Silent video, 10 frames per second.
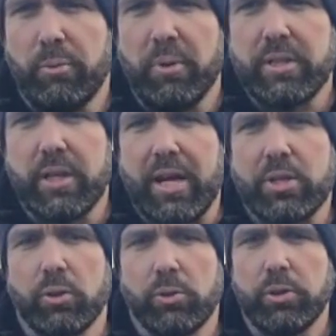
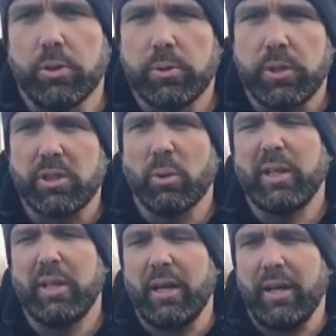international duty. So we
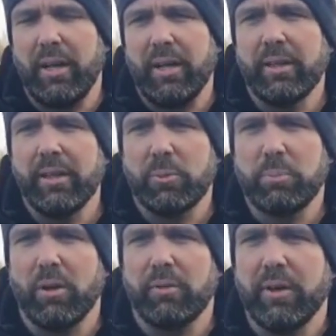did, I think it's
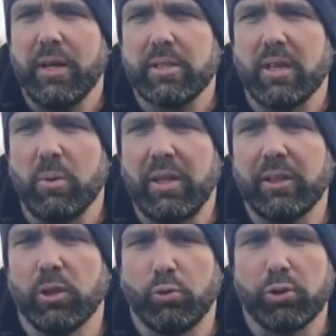probably fair to say we
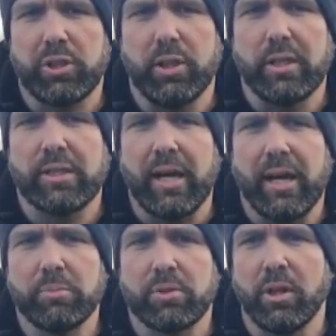did look rusty at
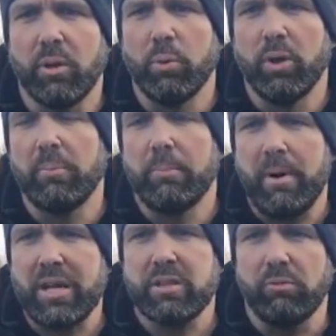times. You know, we weren't
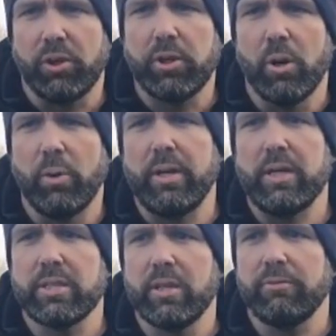massively
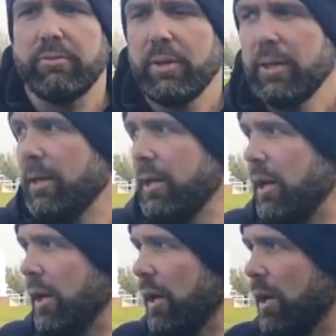cohesive.
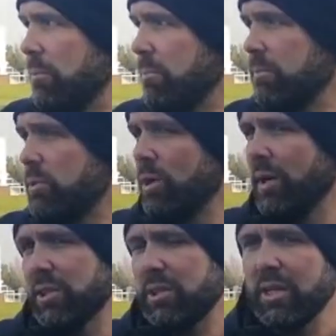
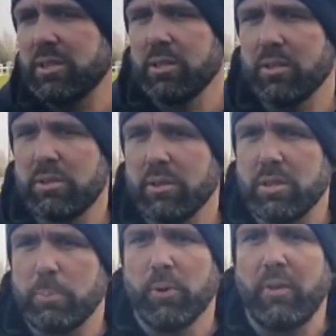So as I said,
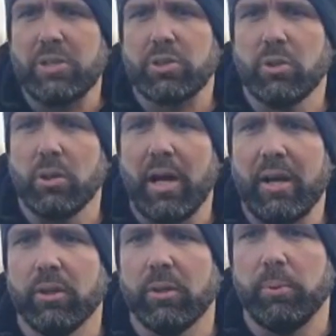to put that scoreline
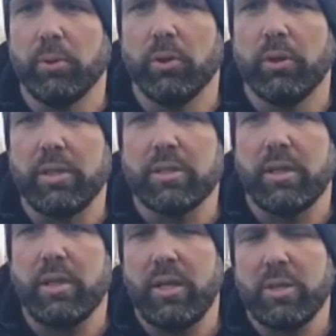on the board is
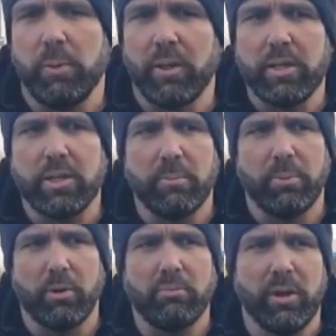pleasing,
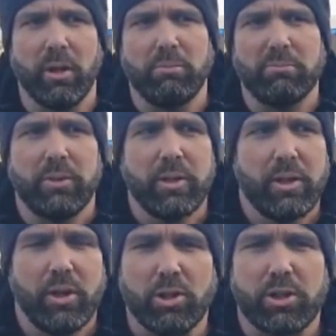but you know,
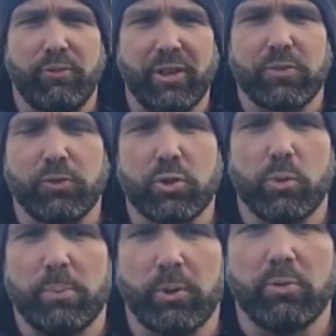lots of things for us to
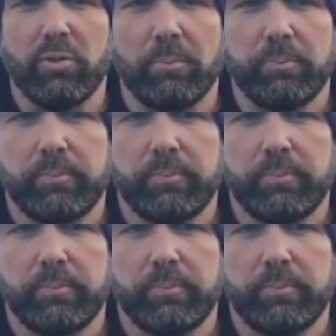improve on.